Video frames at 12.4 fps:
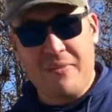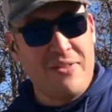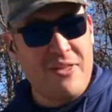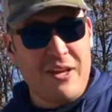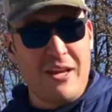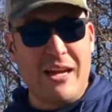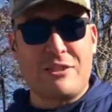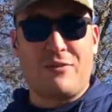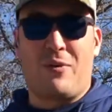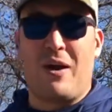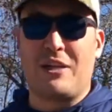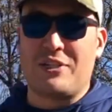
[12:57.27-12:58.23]
thank you guys for
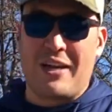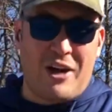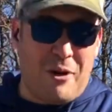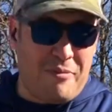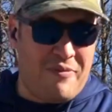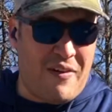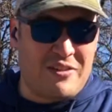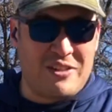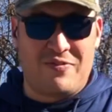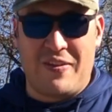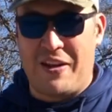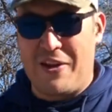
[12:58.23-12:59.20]
watching. I hope you found
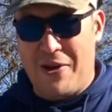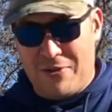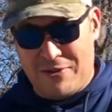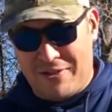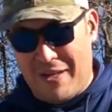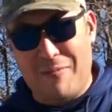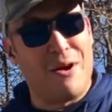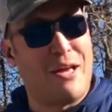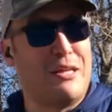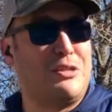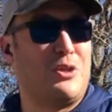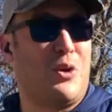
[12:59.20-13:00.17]
this video somewhat
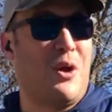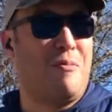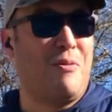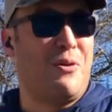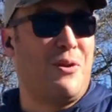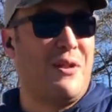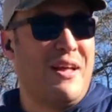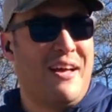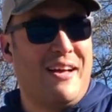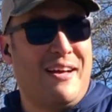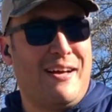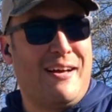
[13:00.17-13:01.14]
enjoyable,
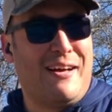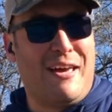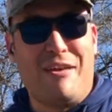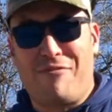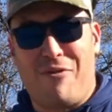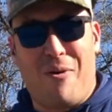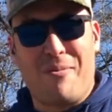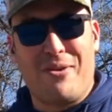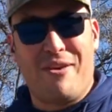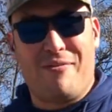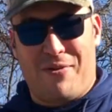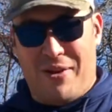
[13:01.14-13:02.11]

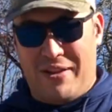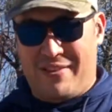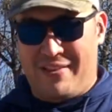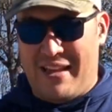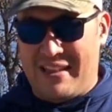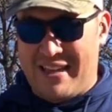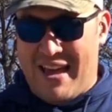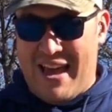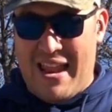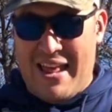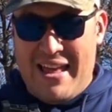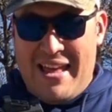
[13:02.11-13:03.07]
informative, or anything like
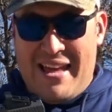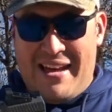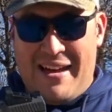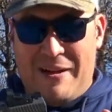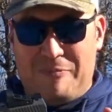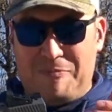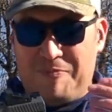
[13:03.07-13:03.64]
that. I